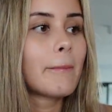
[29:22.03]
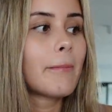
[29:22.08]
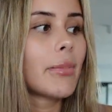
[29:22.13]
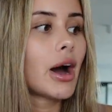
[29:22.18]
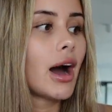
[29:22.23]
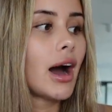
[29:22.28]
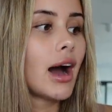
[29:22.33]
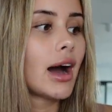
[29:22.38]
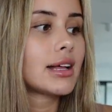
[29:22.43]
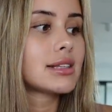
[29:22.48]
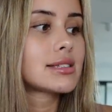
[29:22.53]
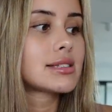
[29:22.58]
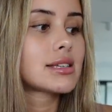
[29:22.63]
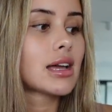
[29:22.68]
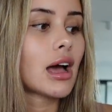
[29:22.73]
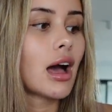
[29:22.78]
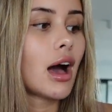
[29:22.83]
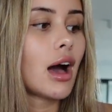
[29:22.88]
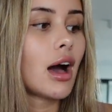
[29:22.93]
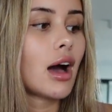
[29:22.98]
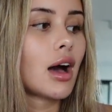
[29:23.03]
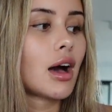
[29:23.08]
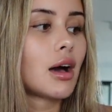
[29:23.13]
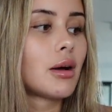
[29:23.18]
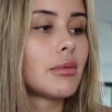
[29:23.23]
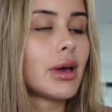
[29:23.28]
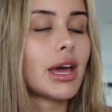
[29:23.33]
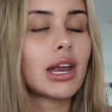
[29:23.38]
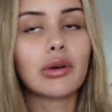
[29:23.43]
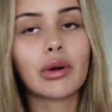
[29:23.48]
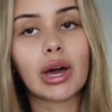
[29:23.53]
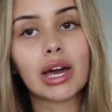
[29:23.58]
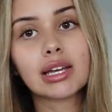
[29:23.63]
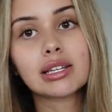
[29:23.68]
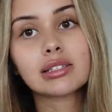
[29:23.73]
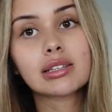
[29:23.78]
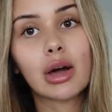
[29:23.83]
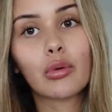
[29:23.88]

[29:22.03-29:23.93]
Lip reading: But anyways,